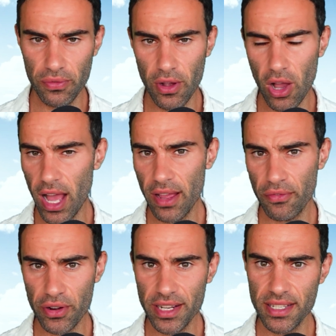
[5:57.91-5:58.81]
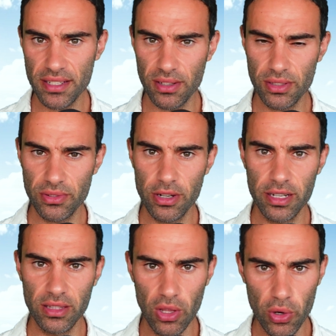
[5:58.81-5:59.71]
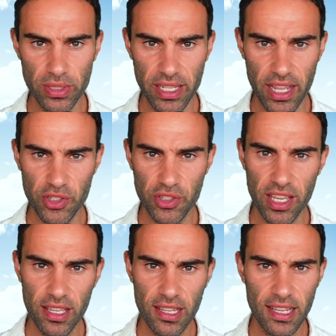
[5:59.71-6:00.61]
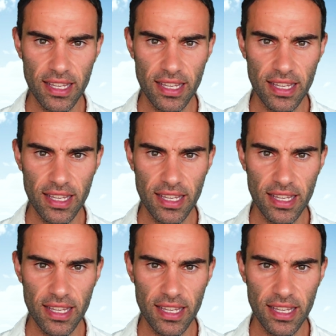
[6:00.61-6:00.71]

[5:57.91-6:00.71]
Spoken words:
high free testosterone and low DHT,